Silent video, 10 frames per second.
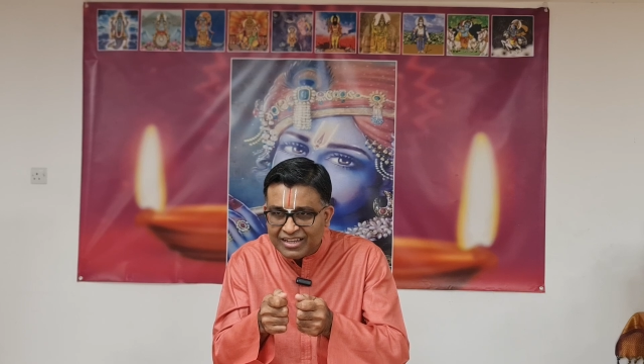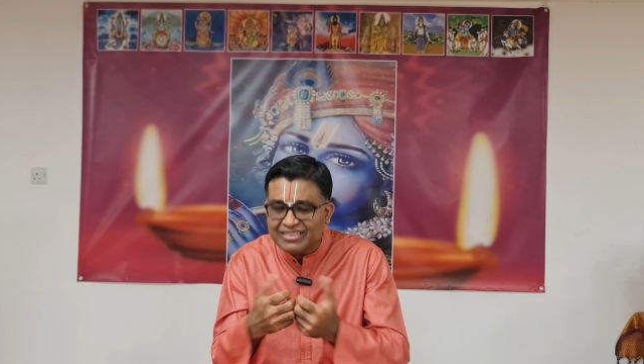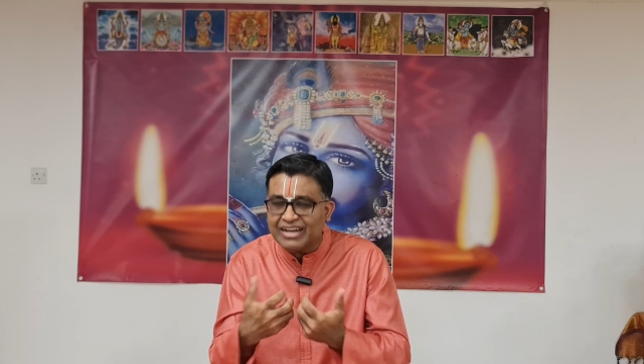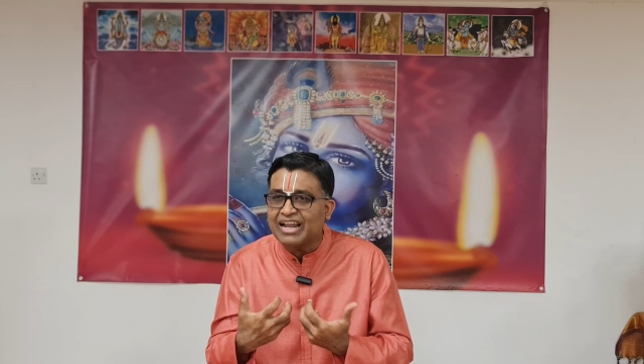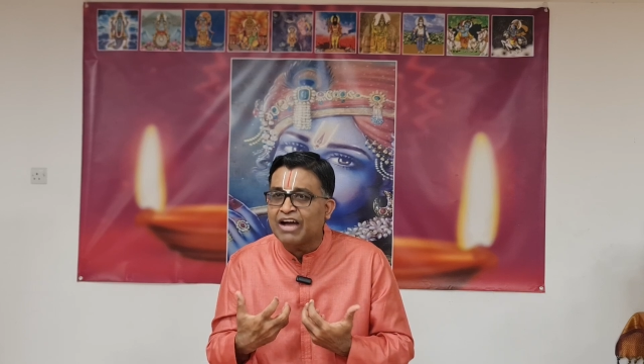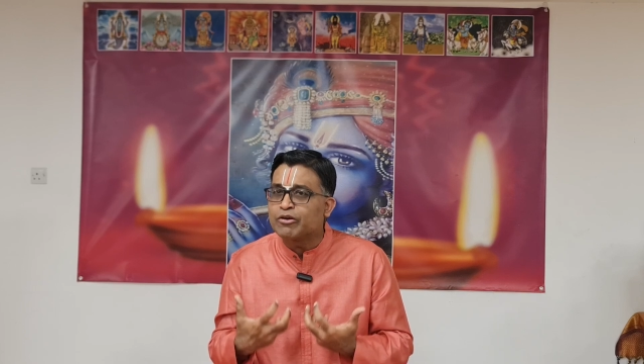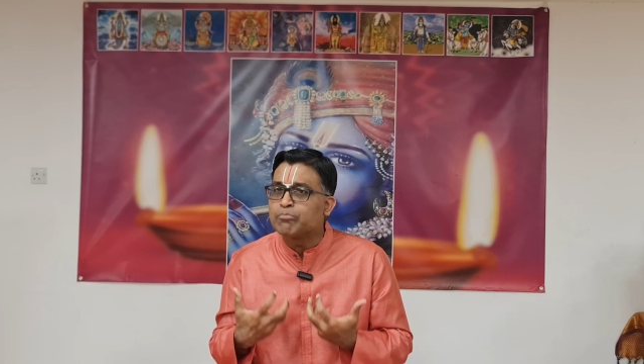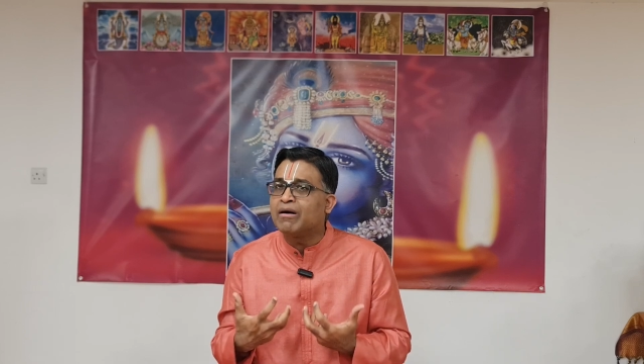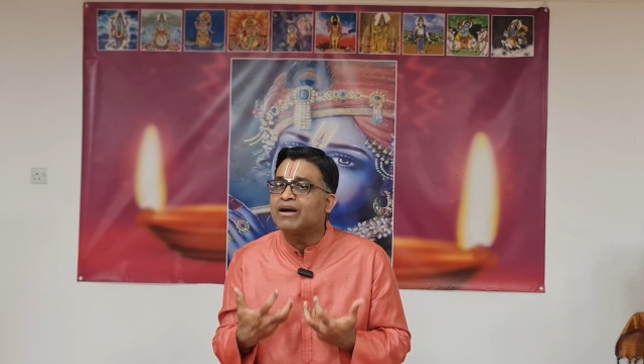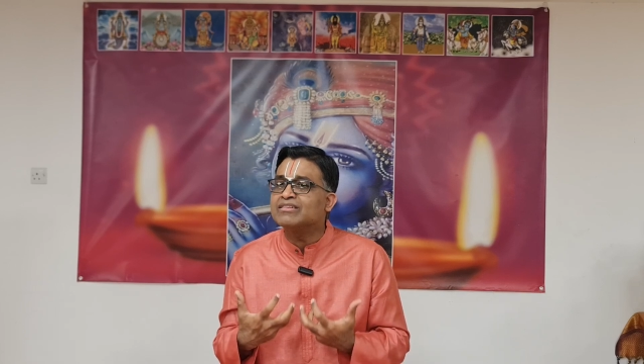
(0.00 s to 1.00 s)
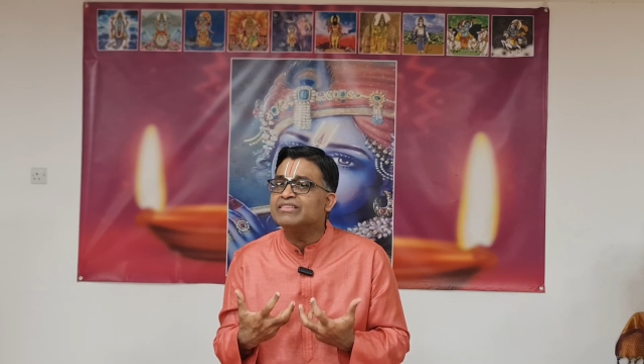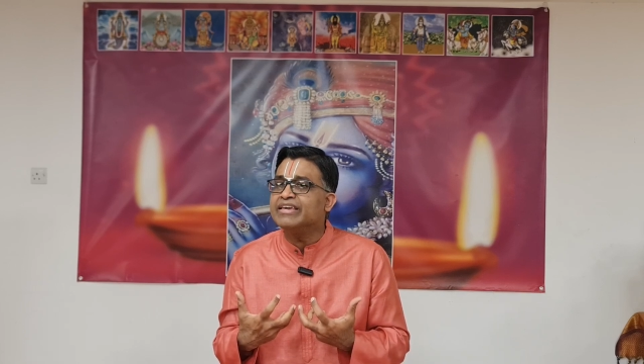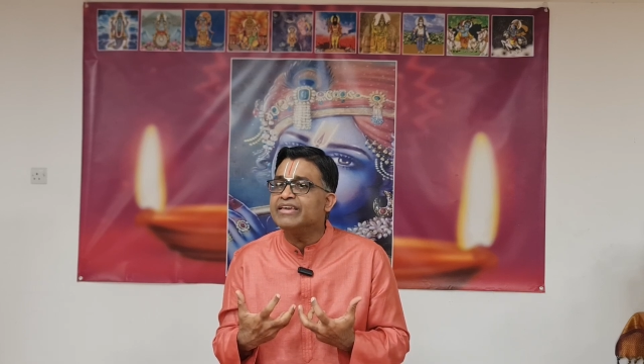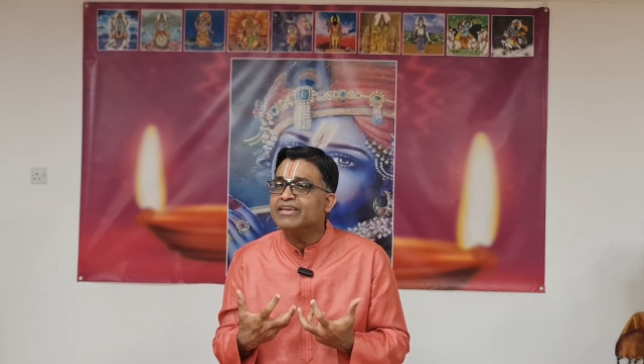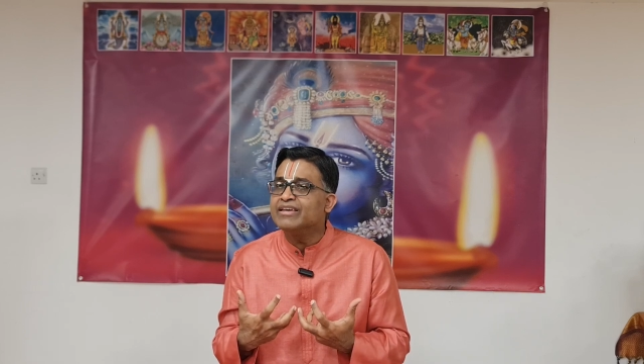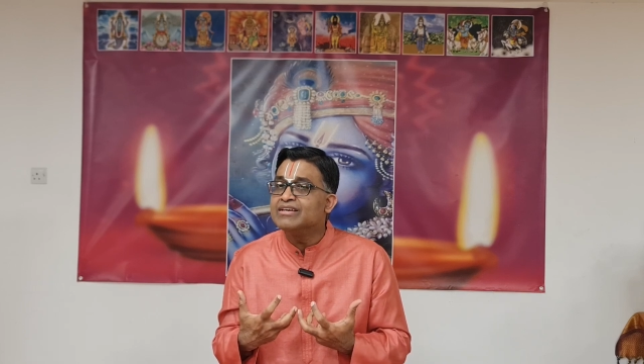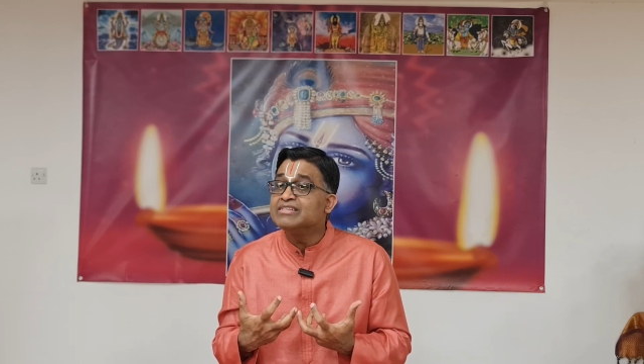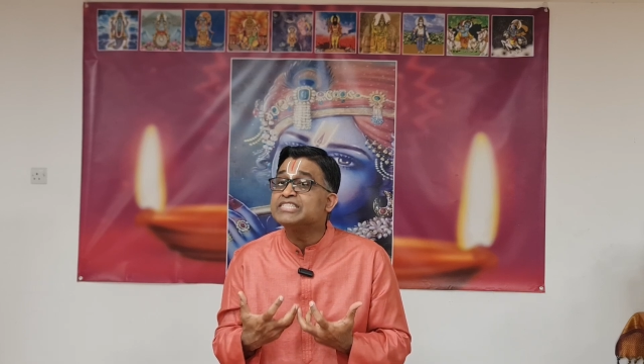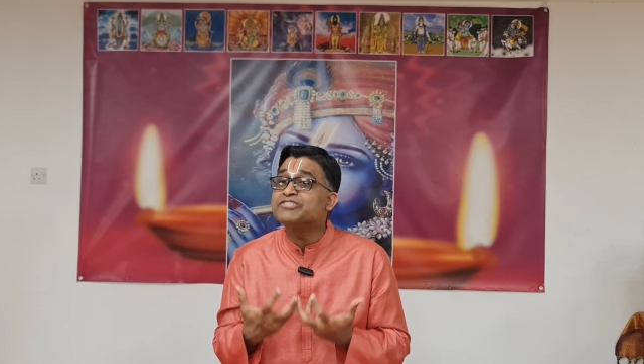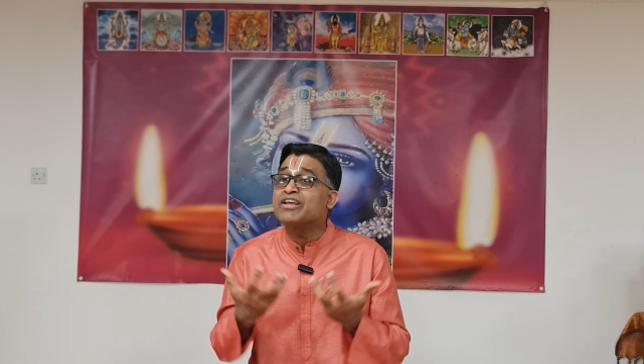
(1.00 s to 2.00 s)
that our bhakti
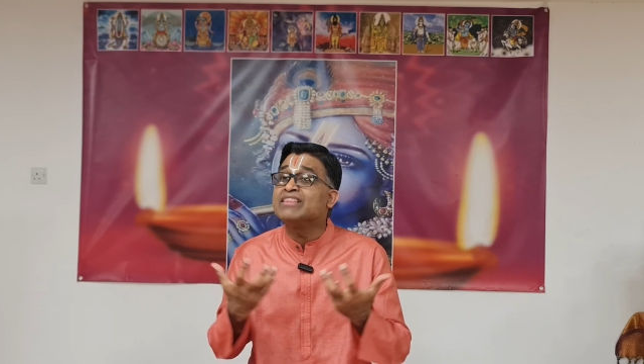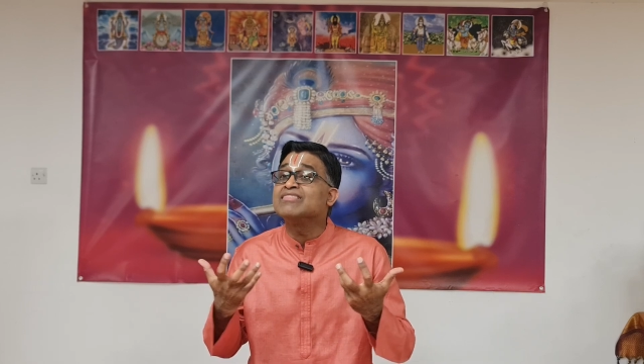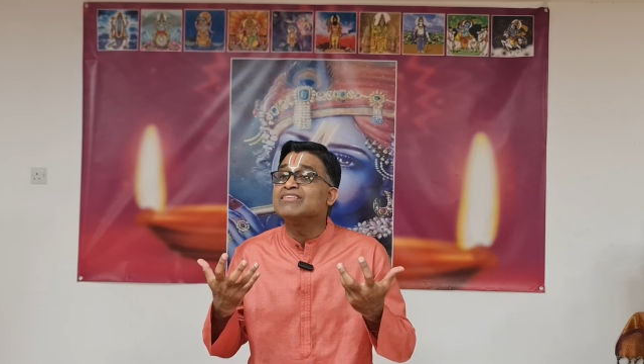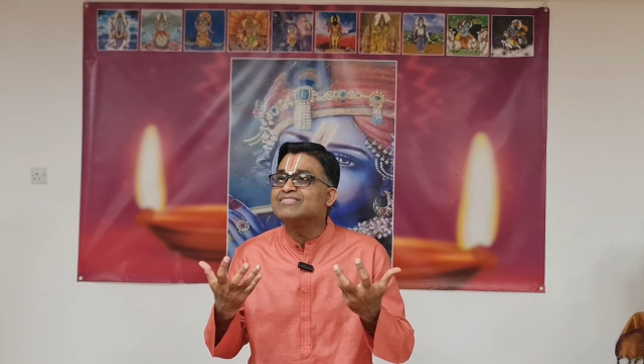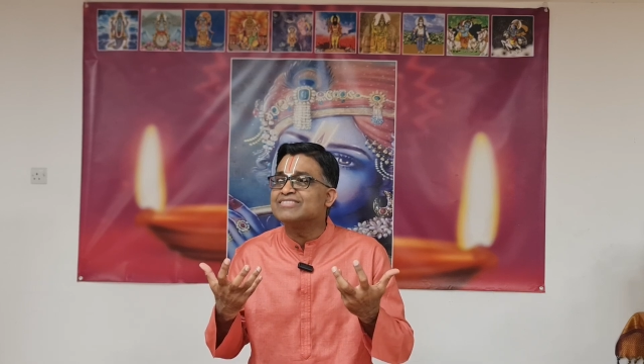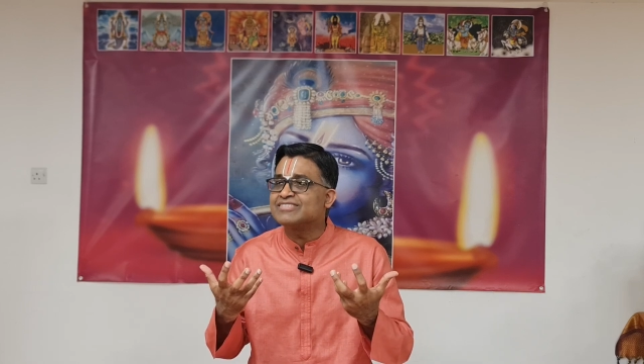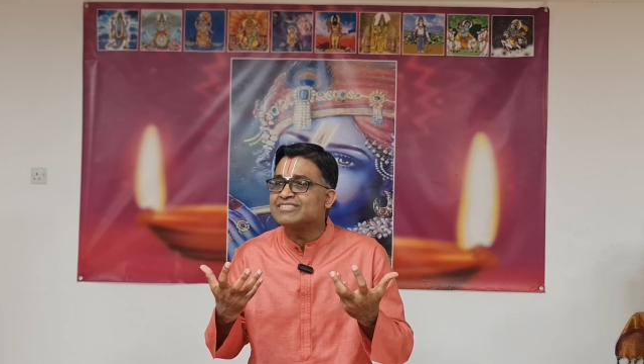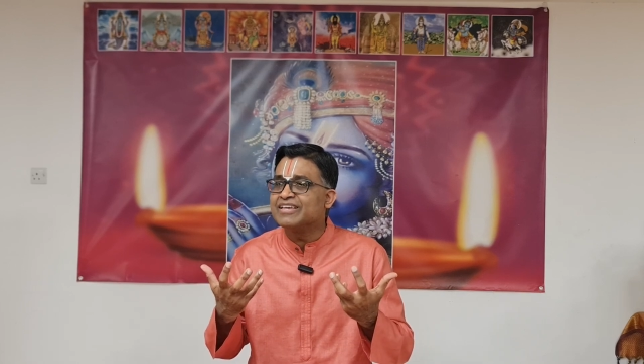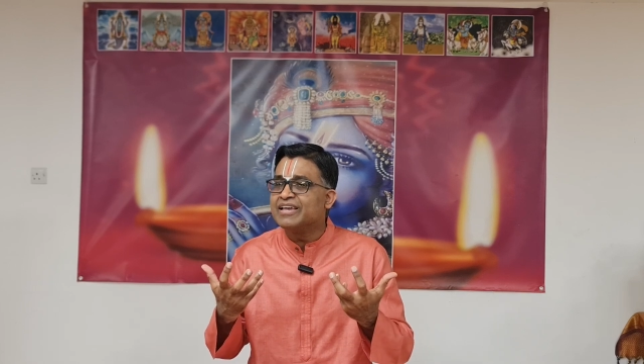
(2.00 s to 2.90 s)
strengthens.